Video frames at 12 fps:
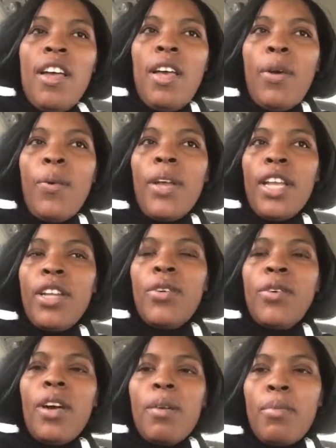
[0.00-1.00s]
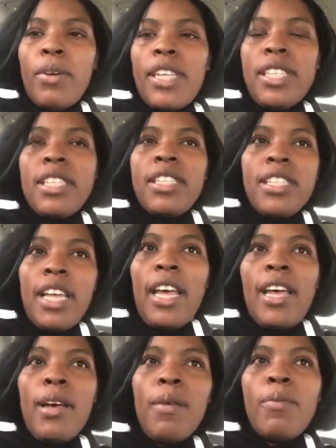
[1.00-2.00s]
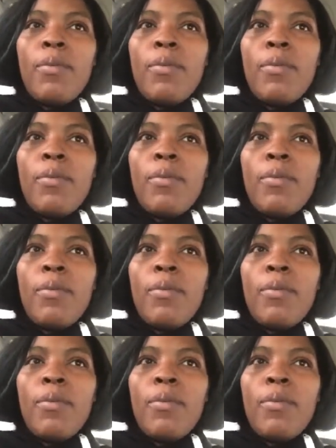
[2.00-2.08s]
we can do a breast exam,